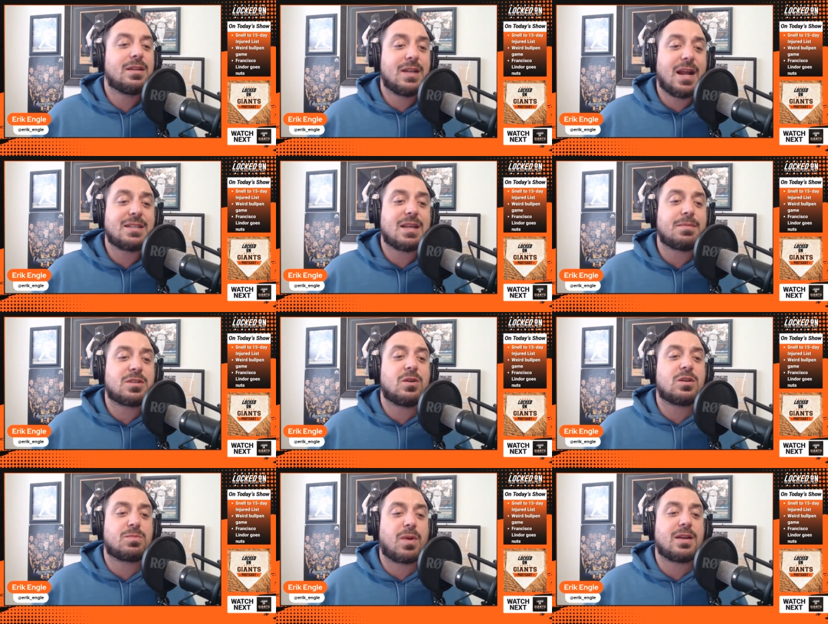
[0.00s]
Today's
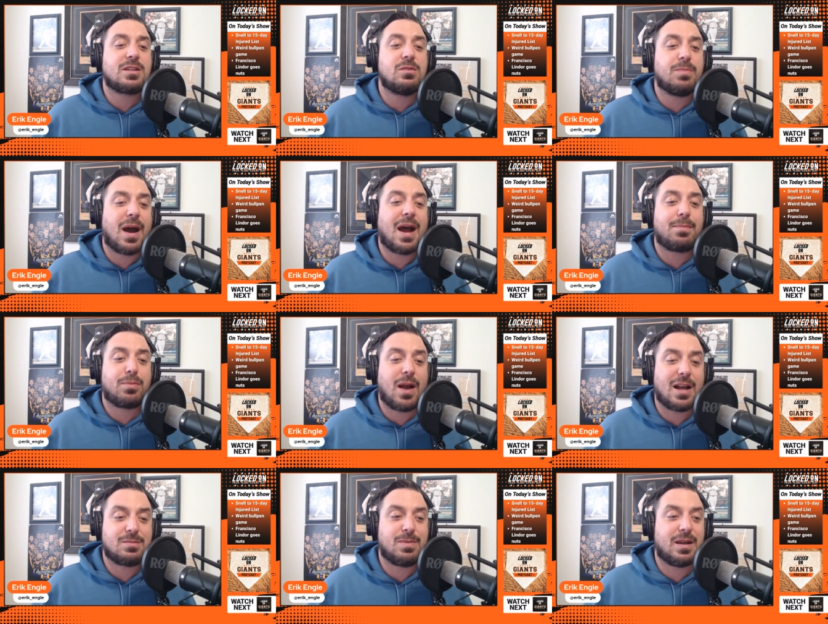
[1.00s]
episode is brought to you by
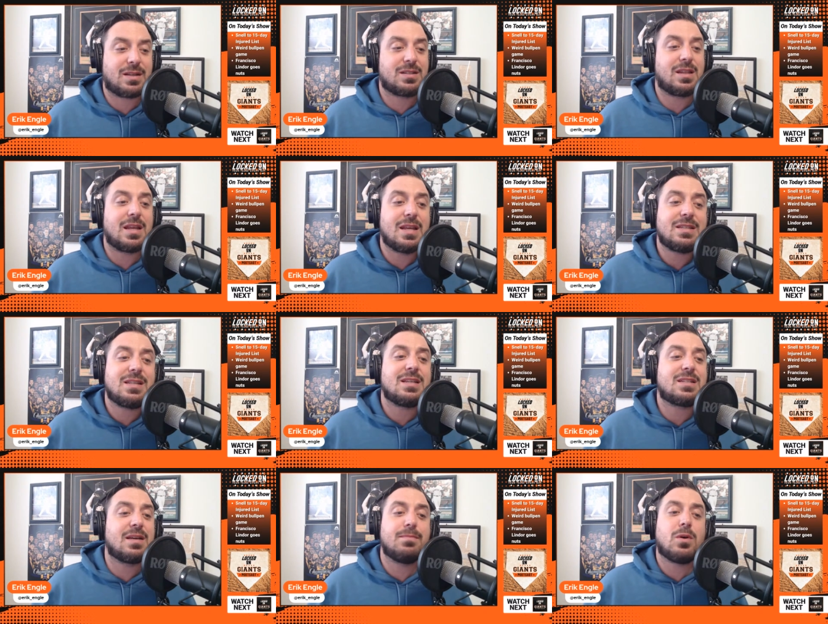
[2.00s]
PrizePicks, the
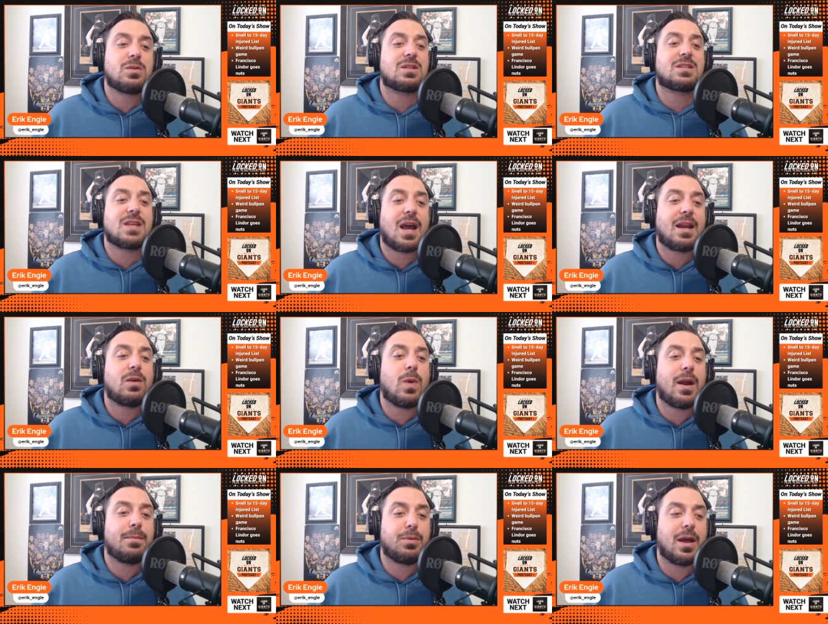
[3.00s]
easiest and most exciting
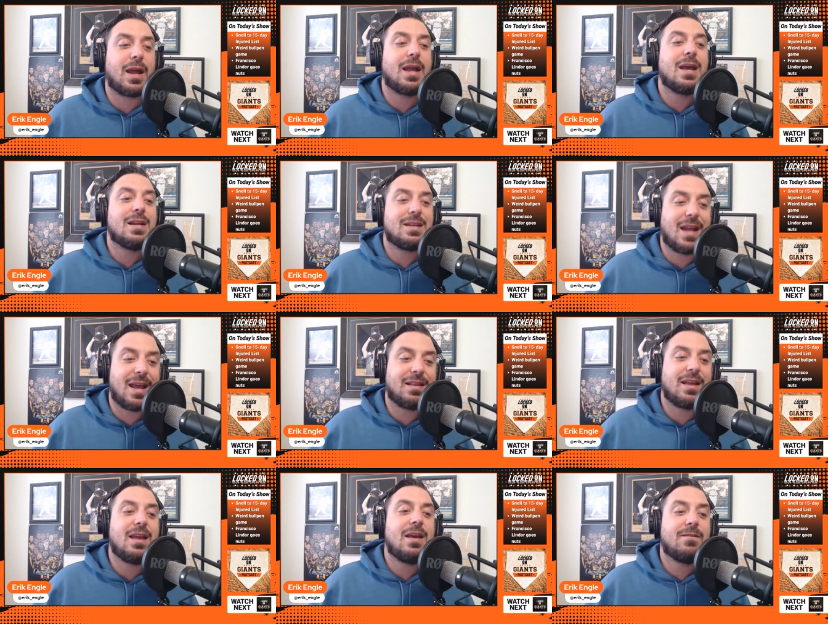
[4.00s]
way to play
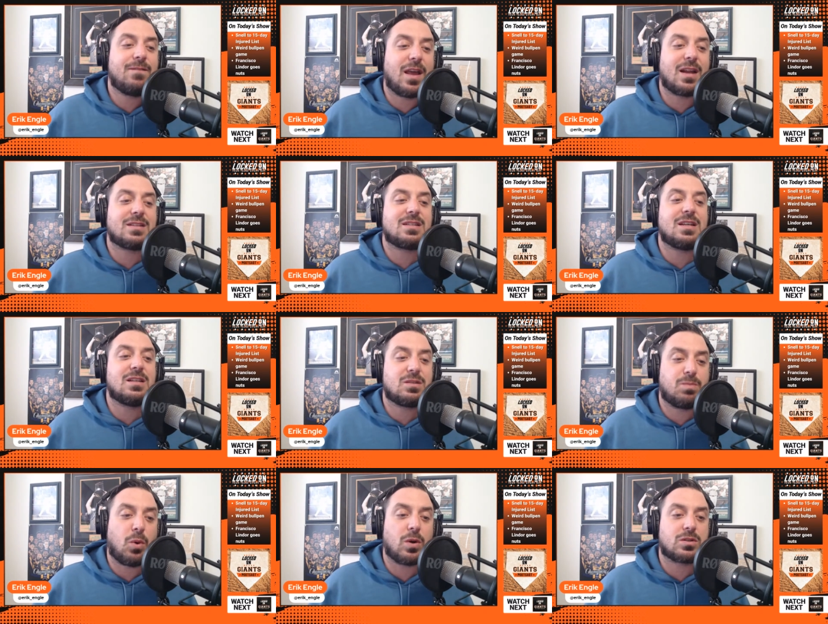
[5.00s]
daily fantasy
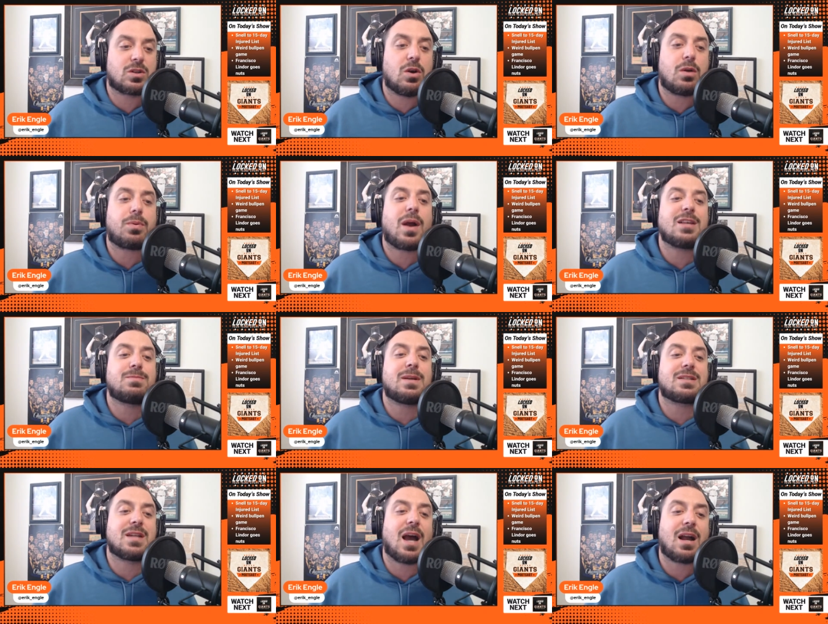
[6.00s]
sports. Go to
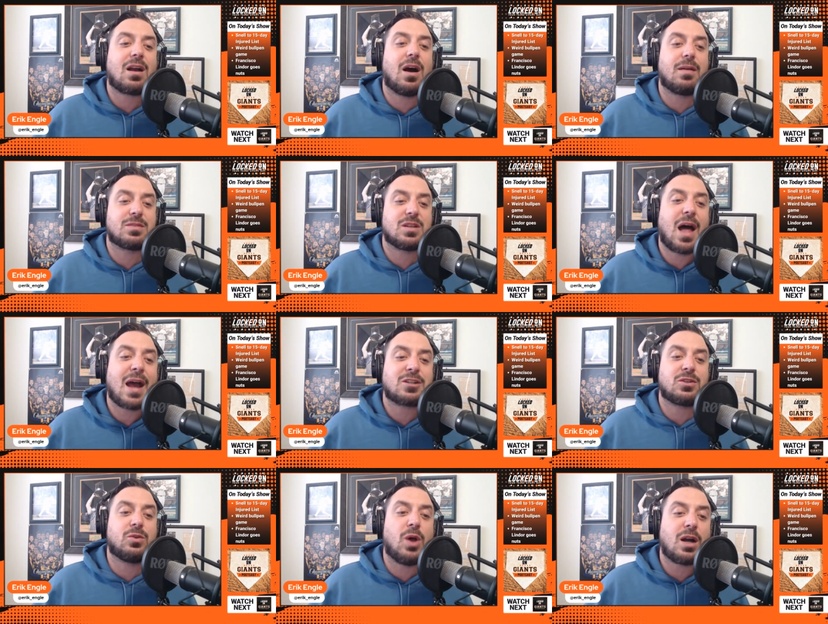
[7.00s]

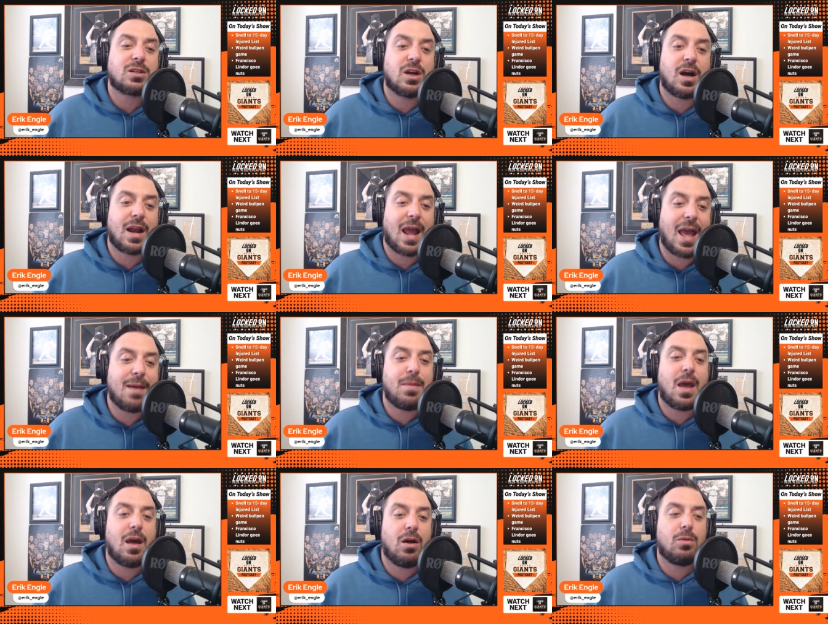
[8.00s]

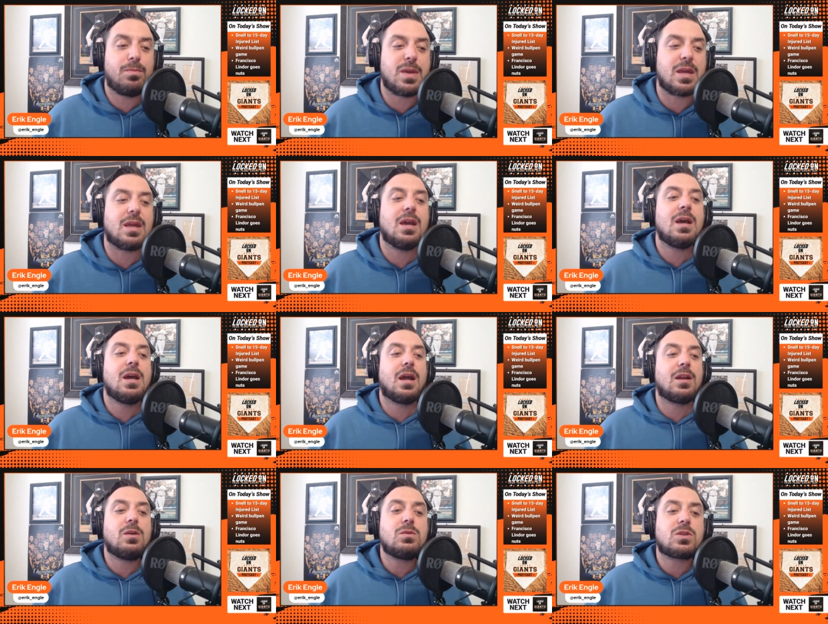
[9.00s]
prizepicks.com/lockedonmlb
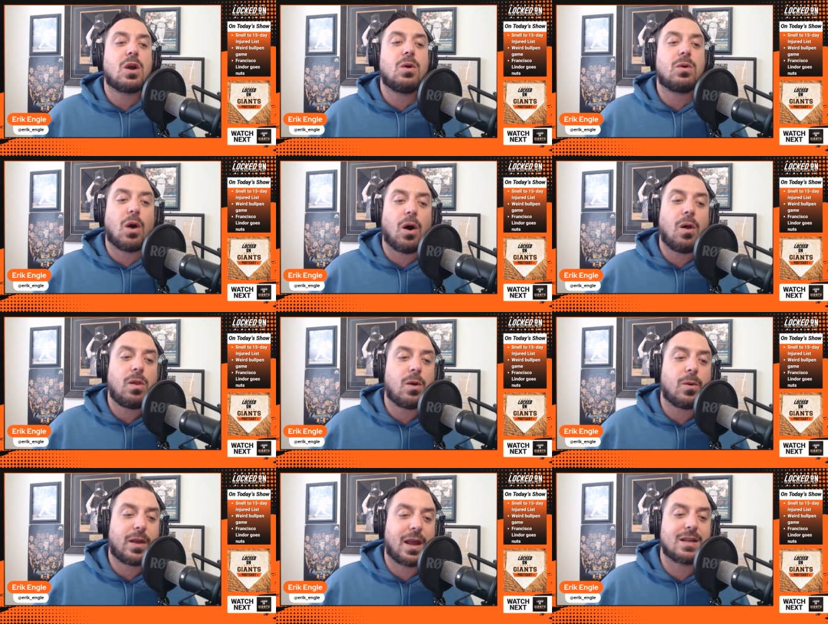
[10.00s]
and use code all
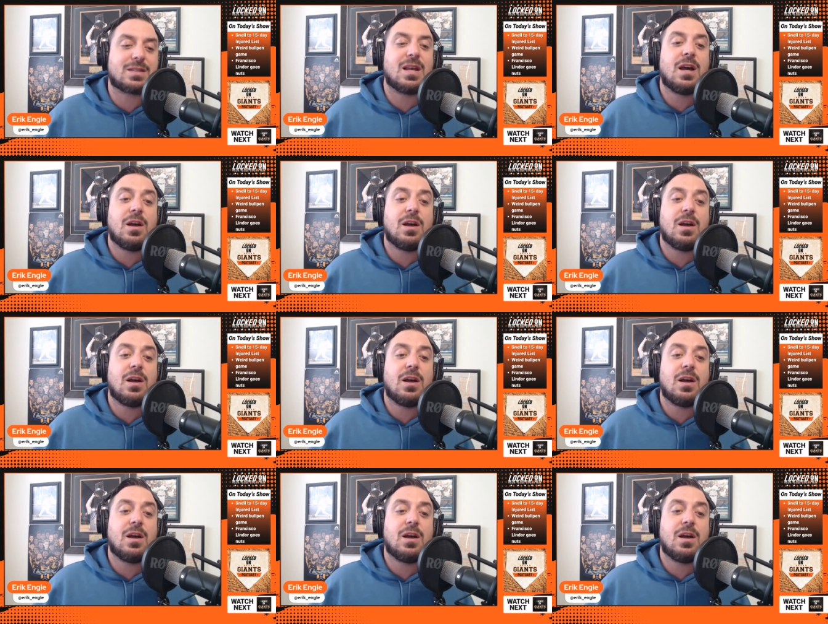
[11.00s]
lowercase